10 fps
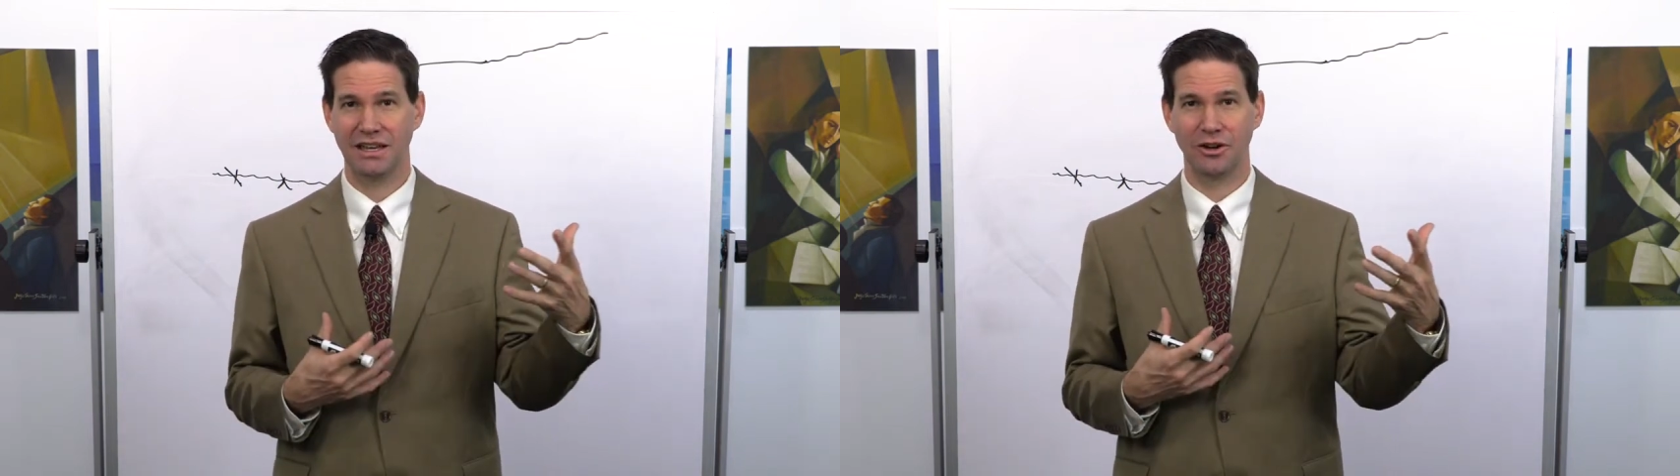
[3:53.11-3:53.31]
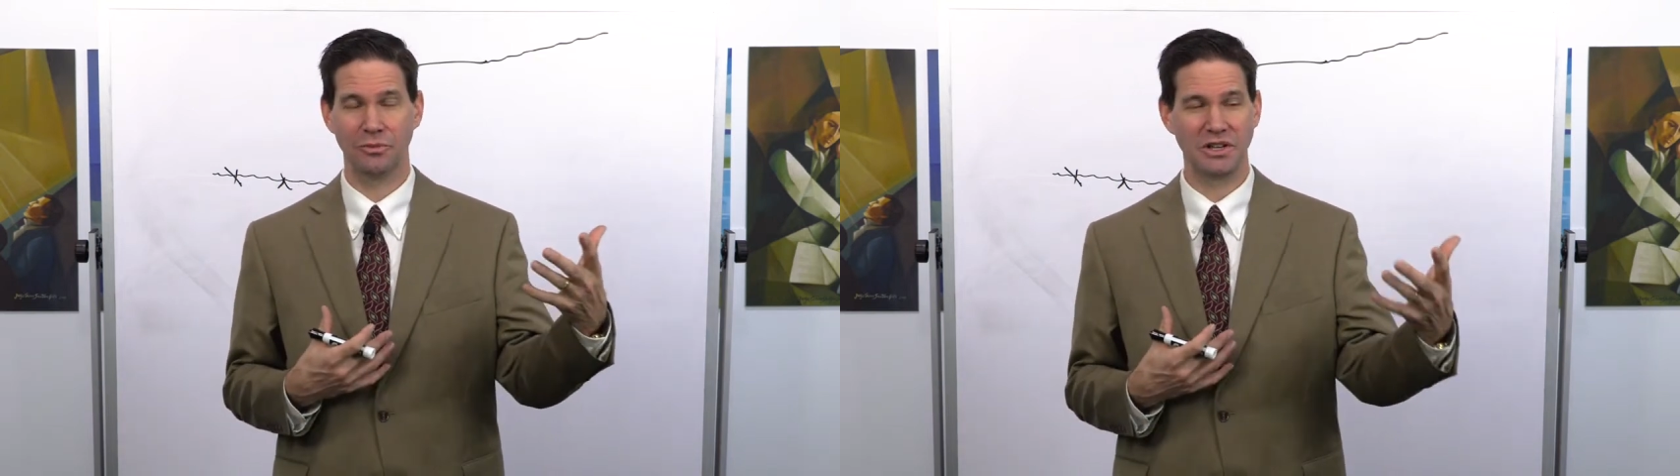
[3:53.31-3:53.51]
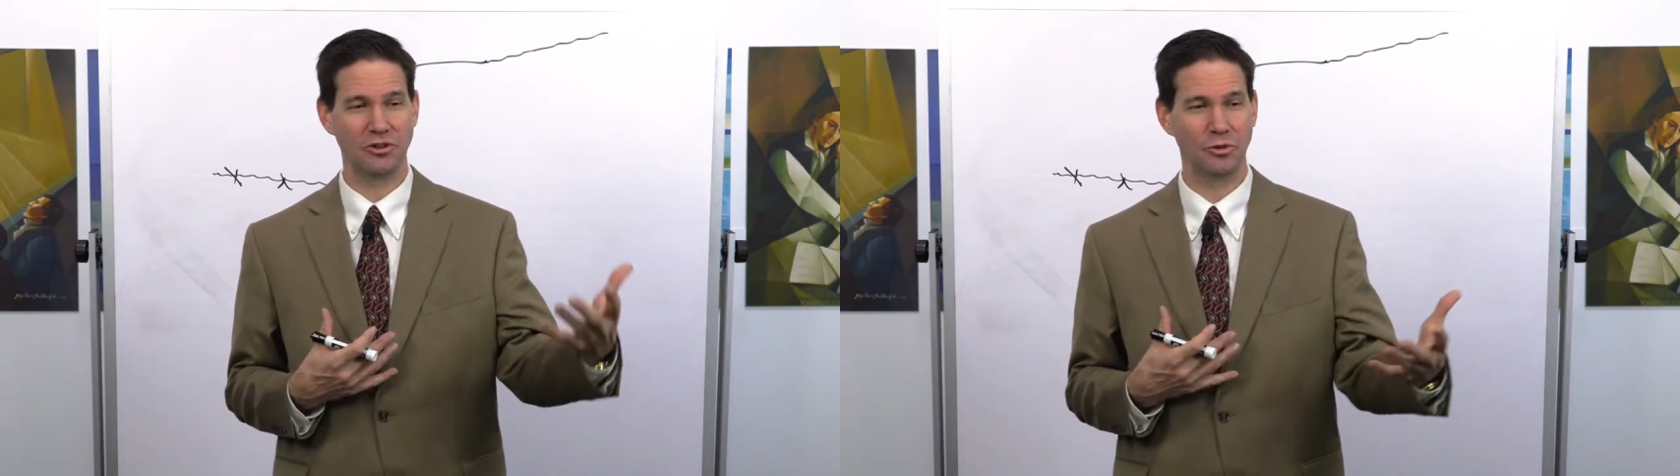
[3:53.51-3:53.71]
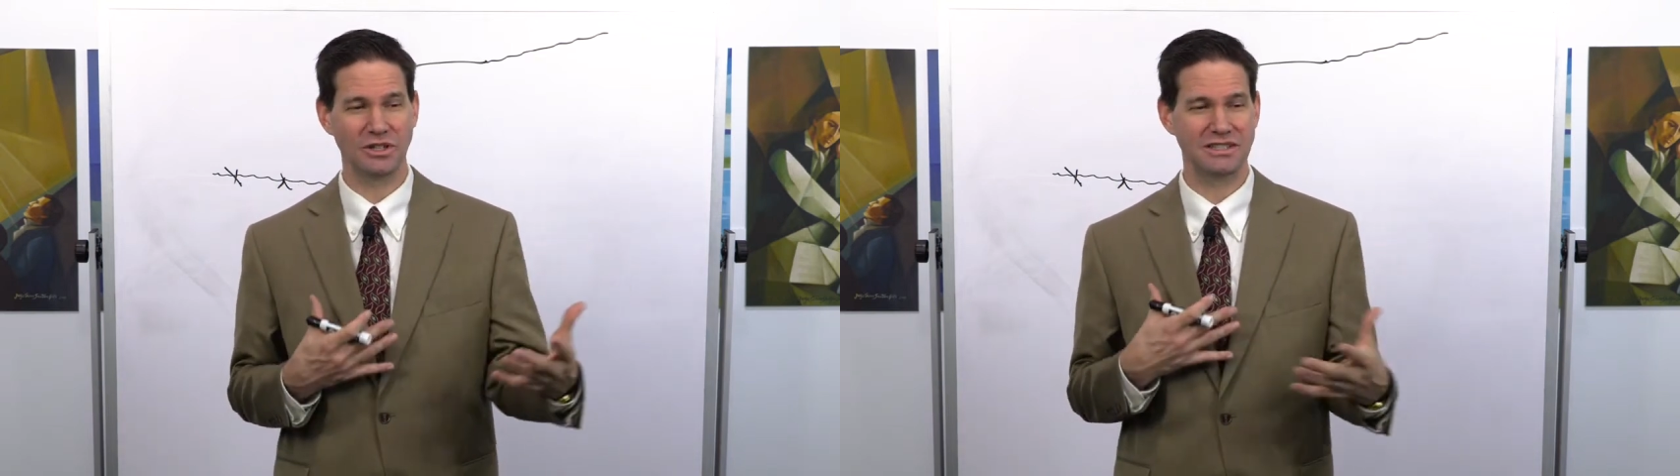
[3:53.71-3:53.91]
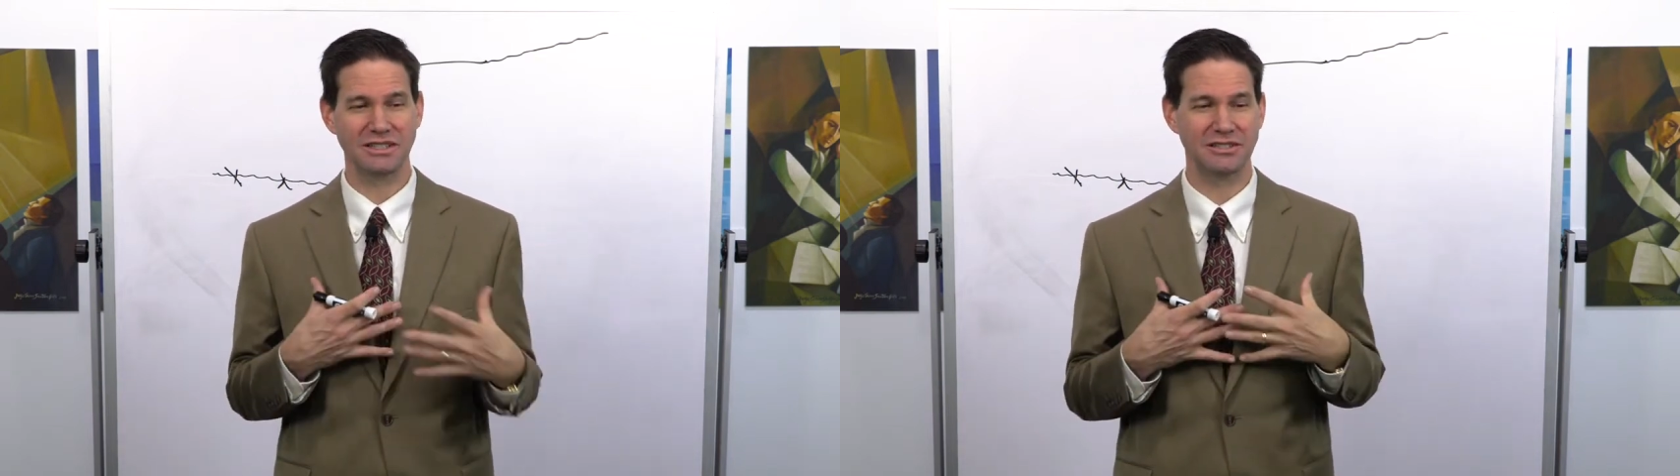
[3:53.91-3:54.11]
Help me know
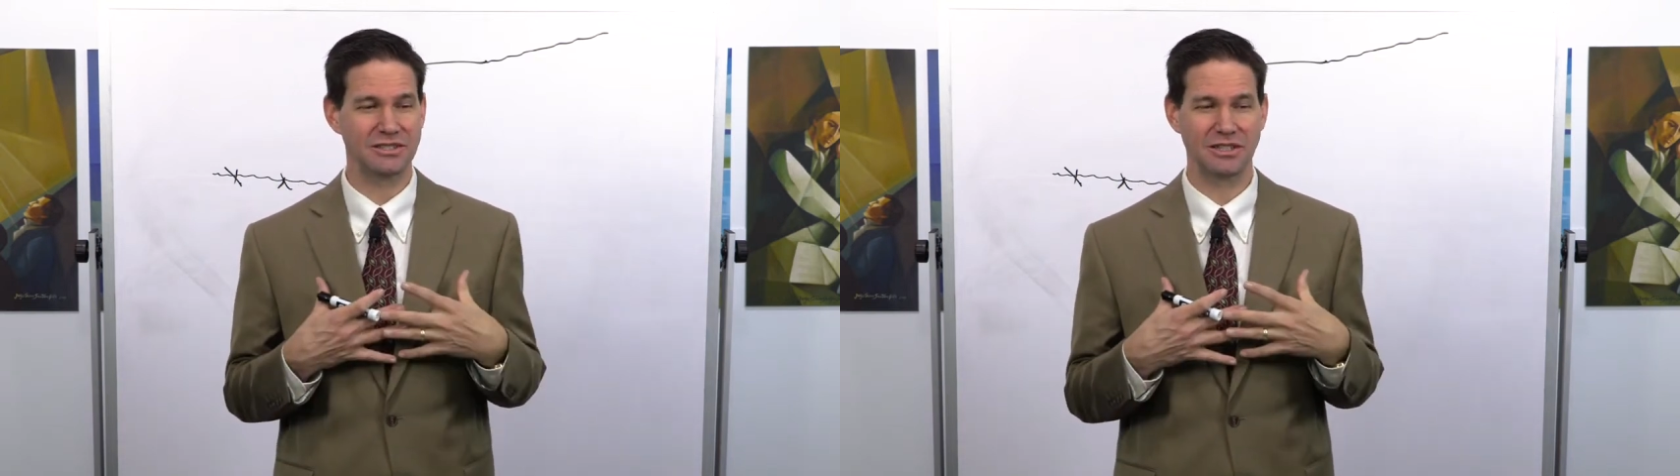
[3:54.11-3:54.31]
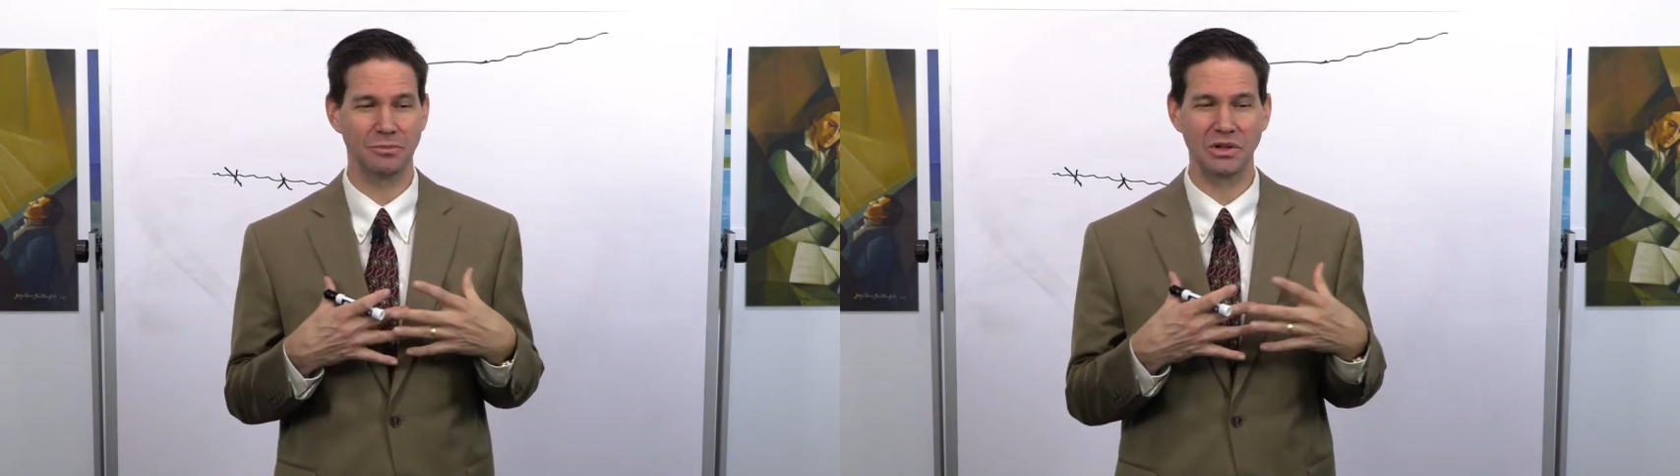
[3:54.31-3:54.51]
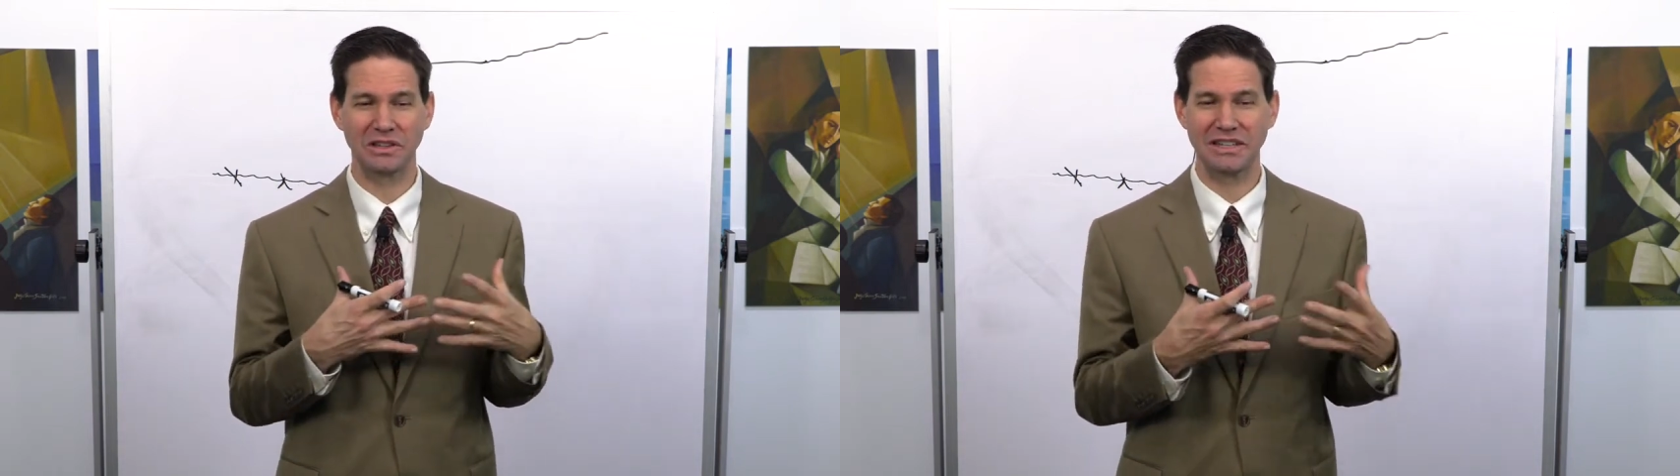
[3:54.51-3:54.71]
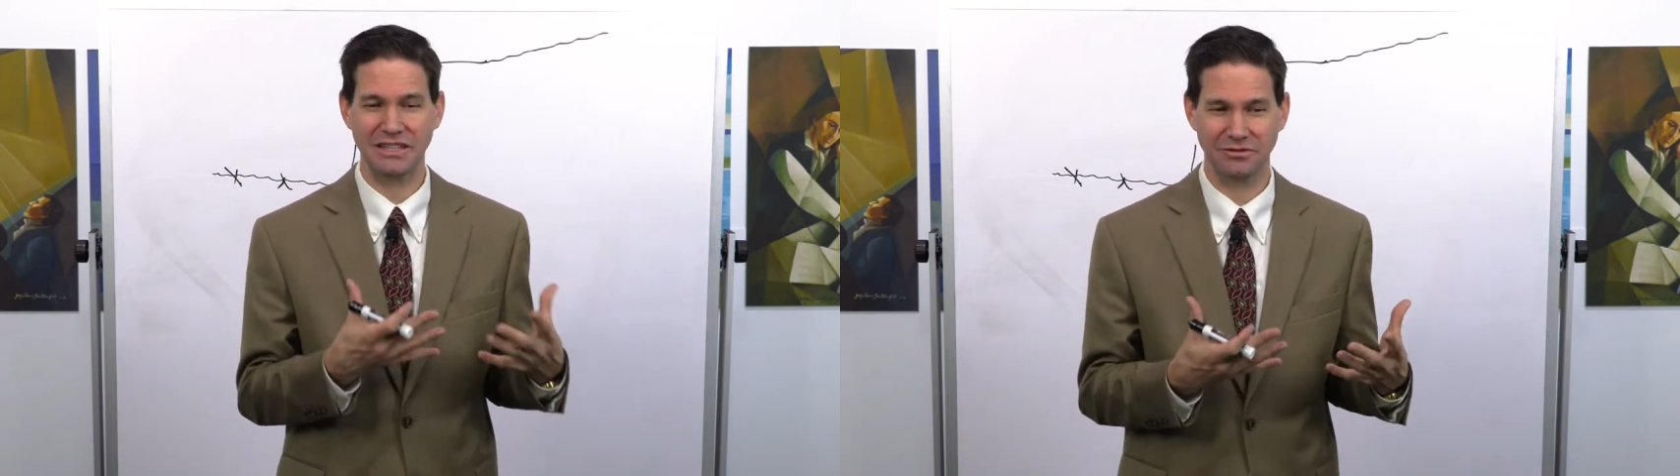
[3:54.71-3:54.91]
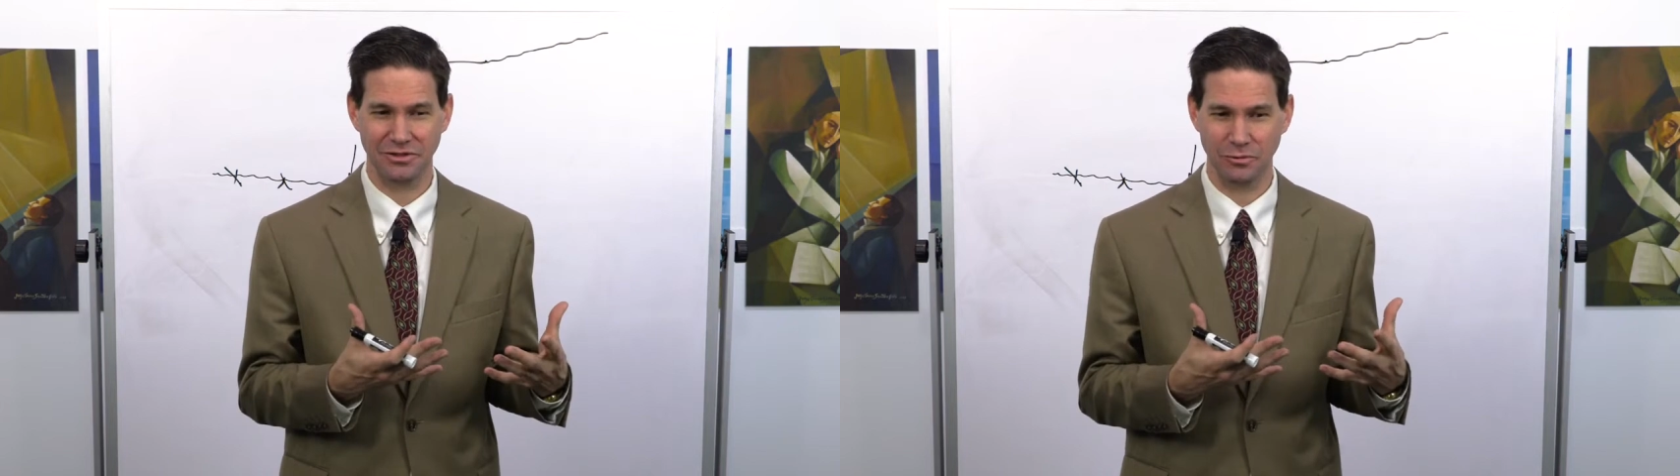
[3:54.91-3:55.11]
what to, to believe